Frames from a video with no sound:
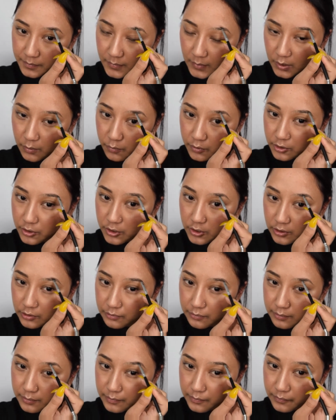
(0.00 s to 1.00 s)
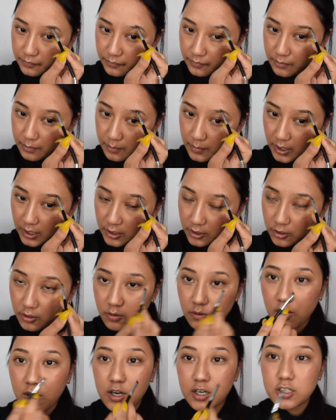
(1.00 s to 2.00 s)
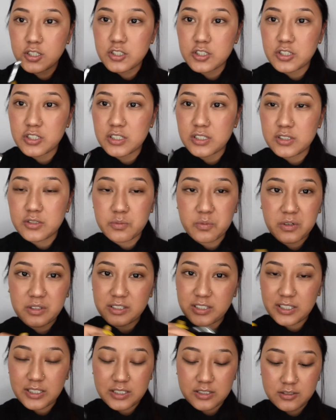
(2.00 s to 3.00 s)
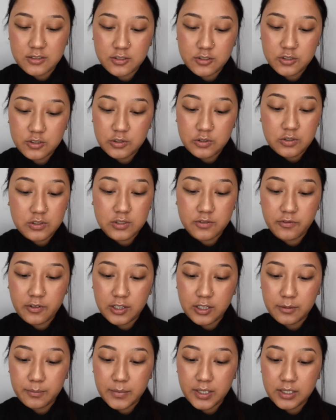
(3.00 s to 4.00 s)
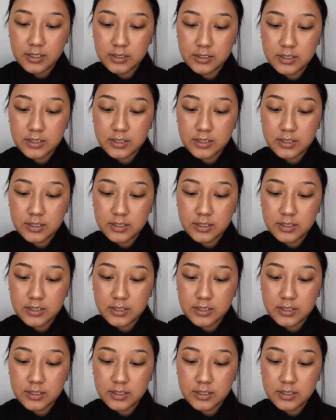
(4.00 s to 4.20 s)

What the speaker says: Once you've made your arch, it's really easier to just fill them in,